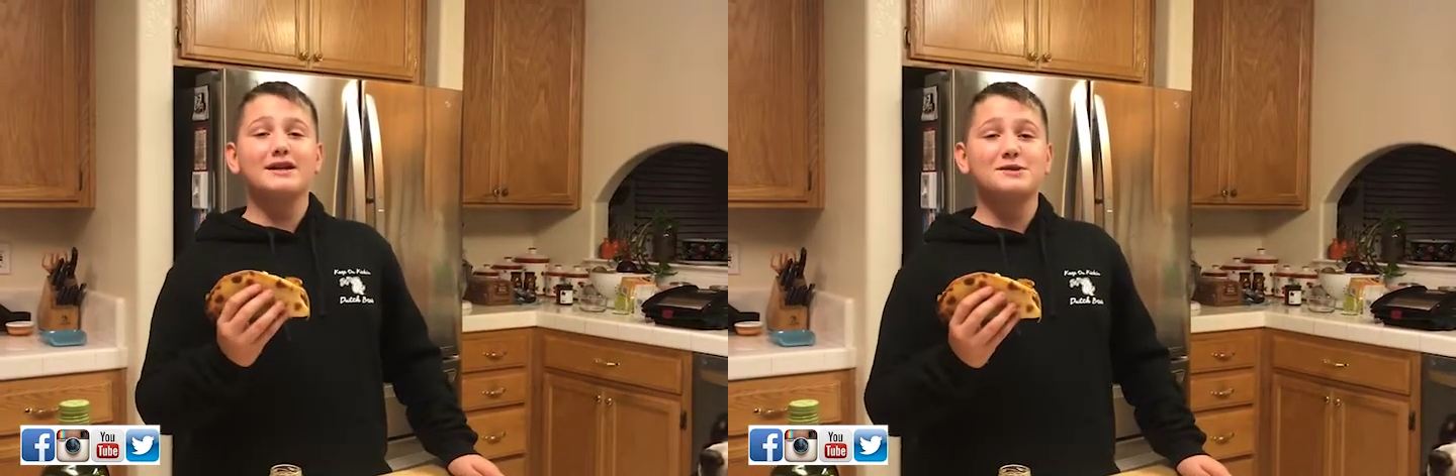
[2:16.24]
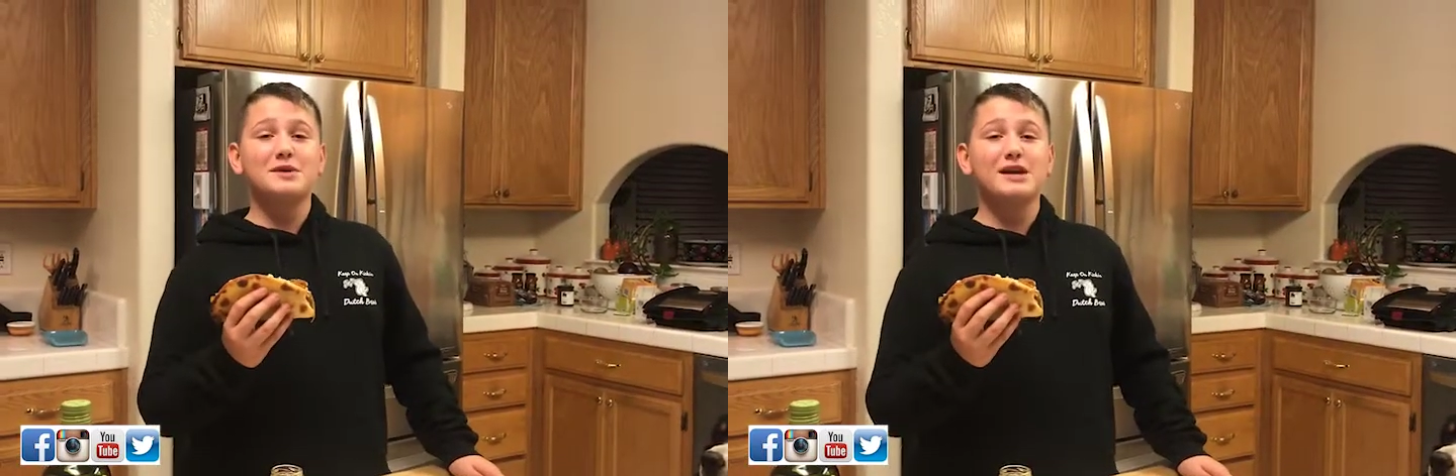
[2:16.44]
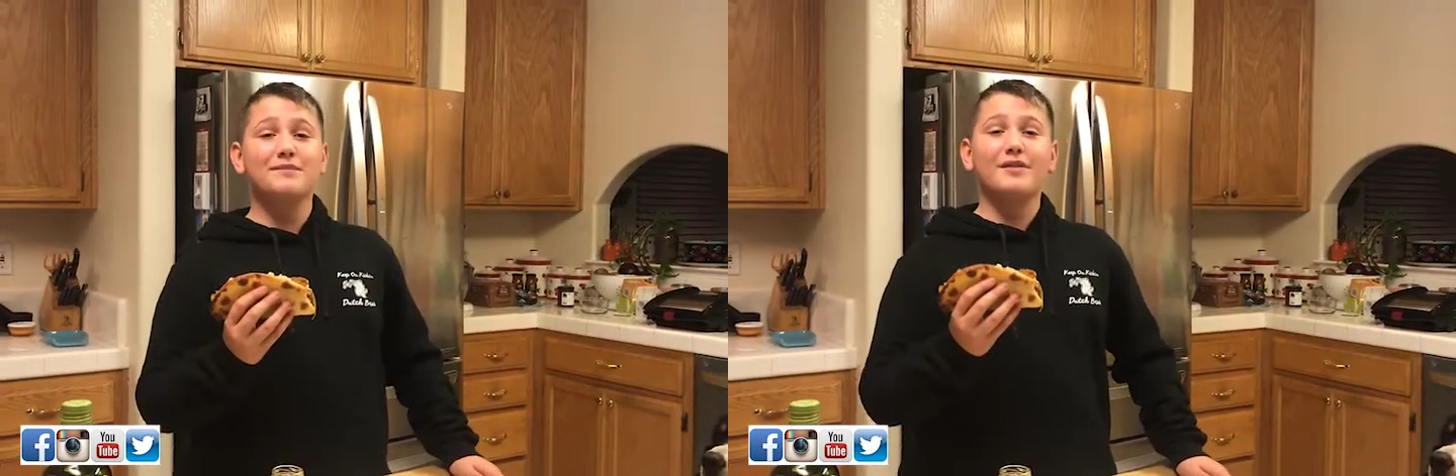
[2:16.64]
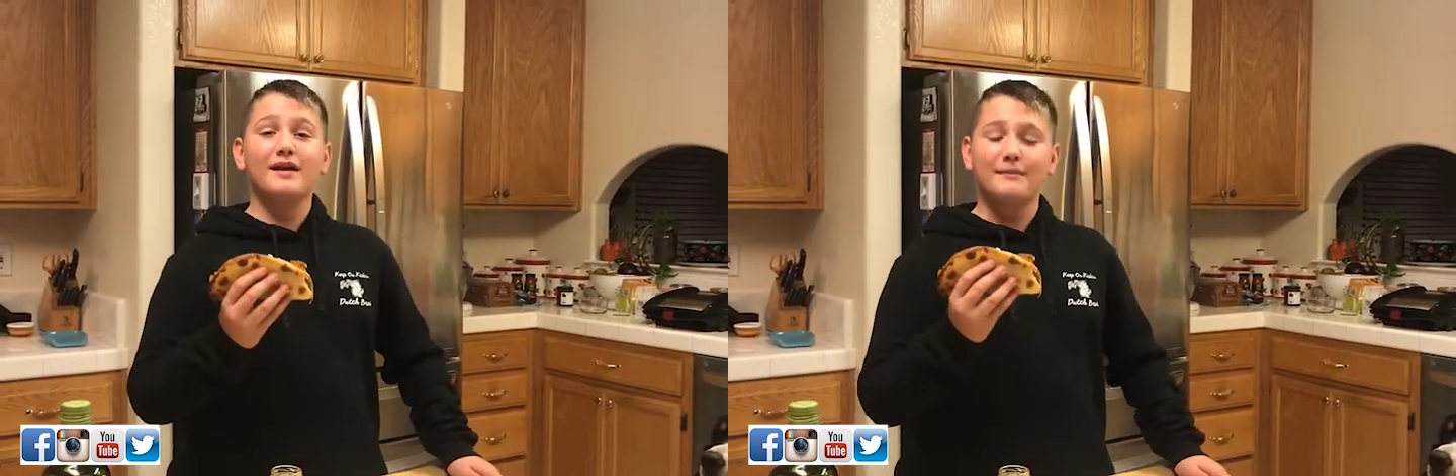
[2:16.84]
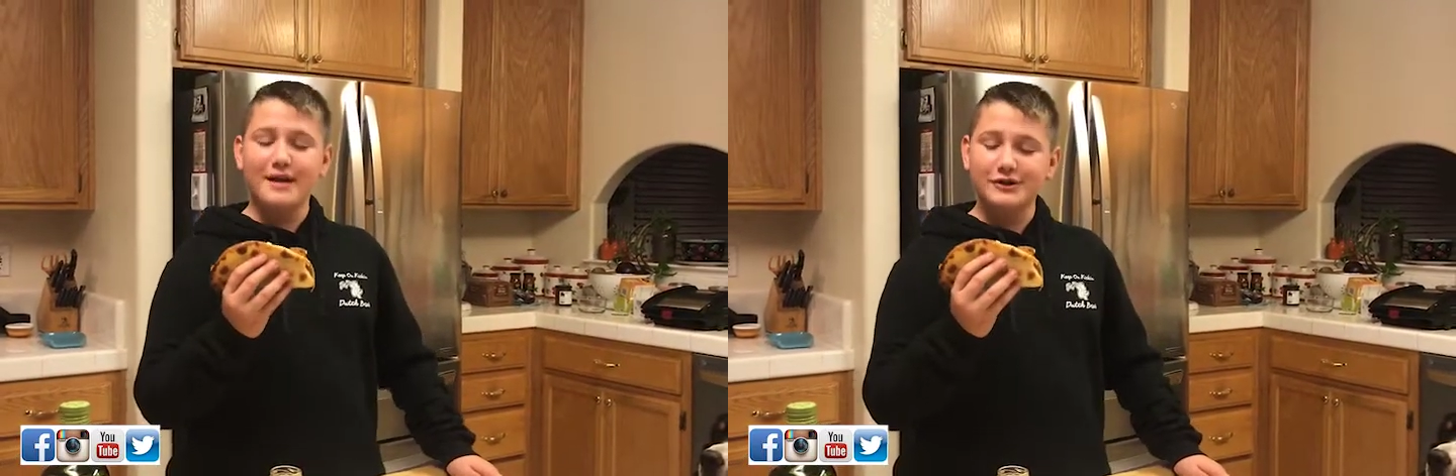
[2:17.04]
recipe.
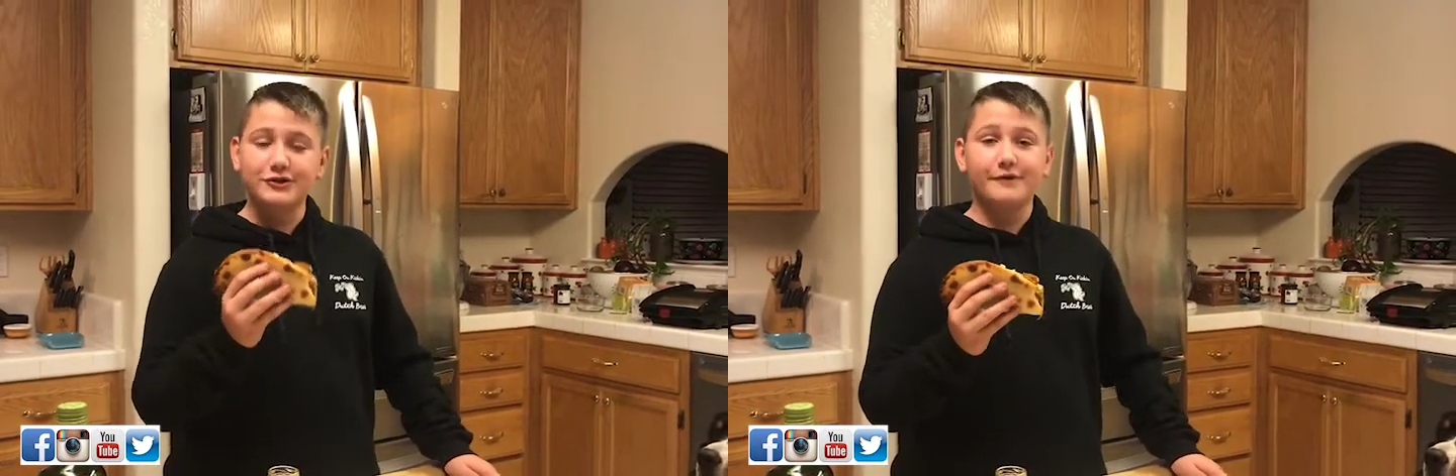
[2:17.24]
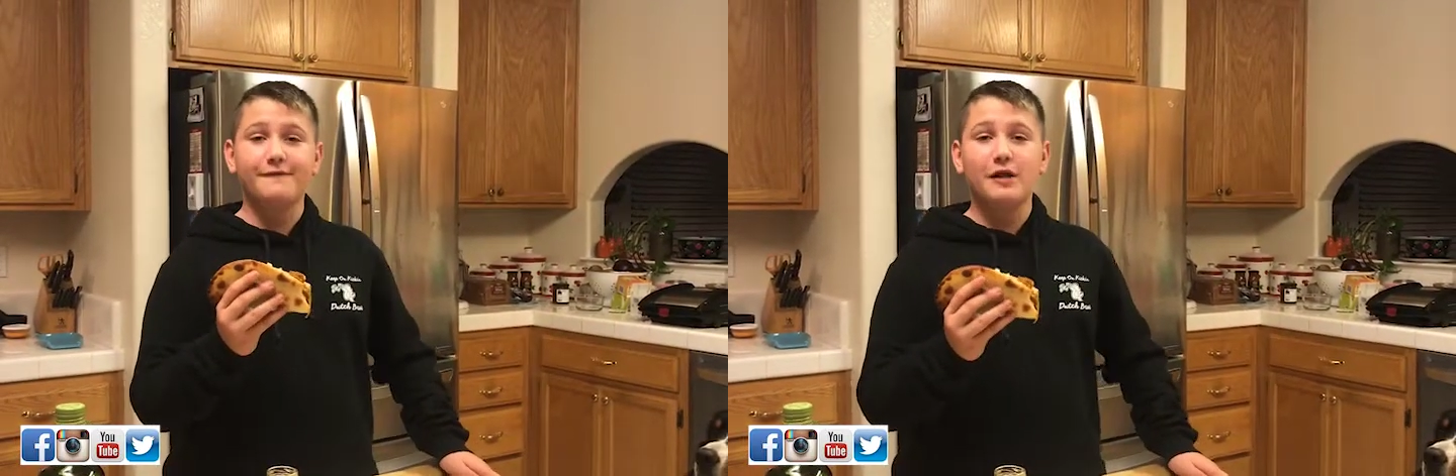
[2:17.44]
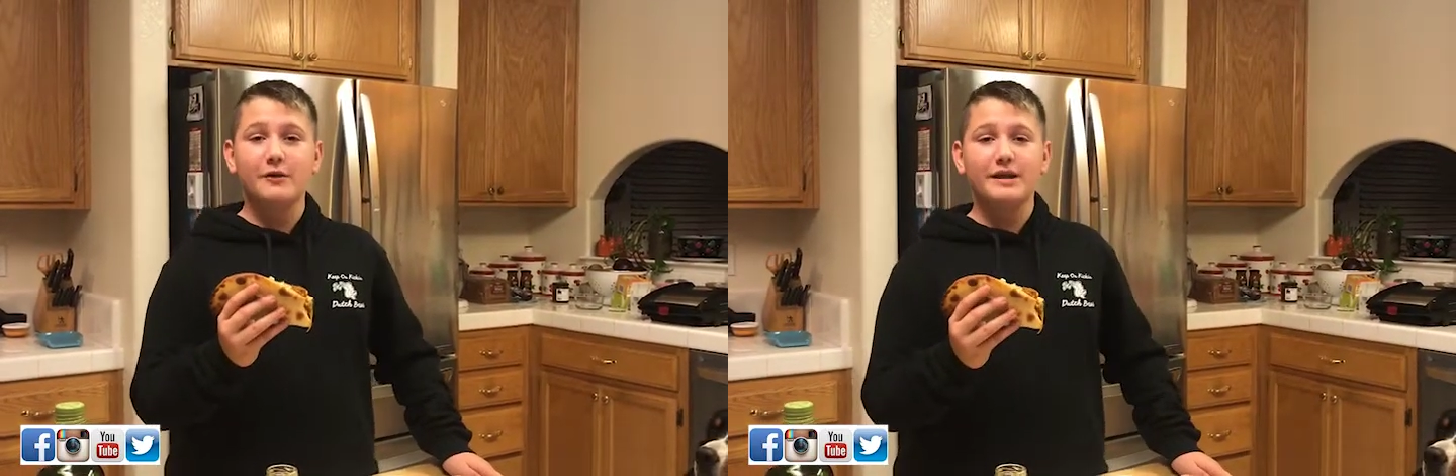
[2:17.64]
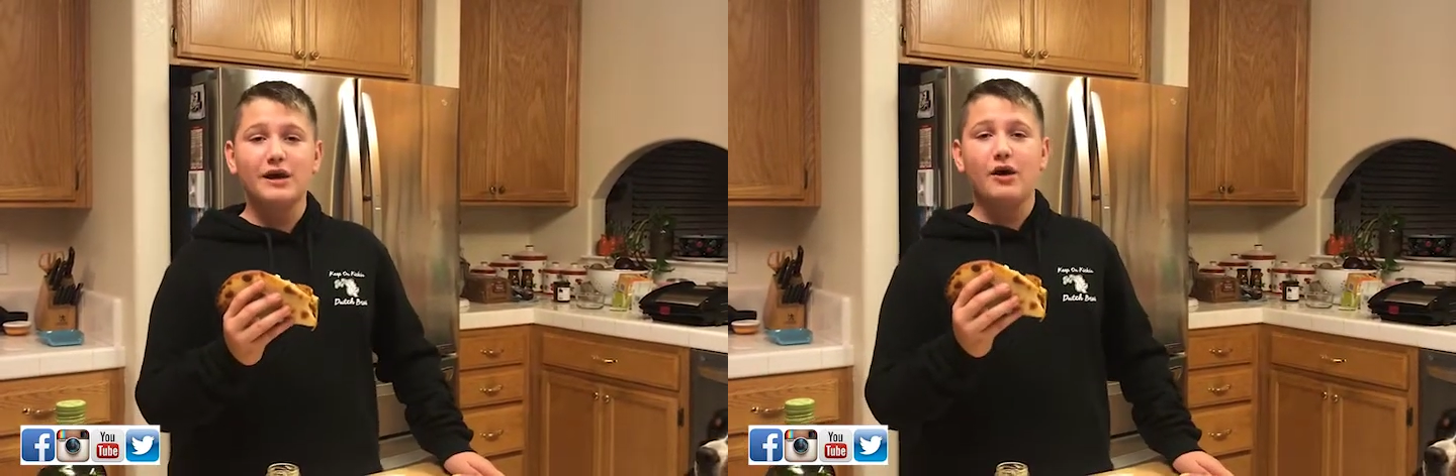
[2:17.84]
Make sure to follow me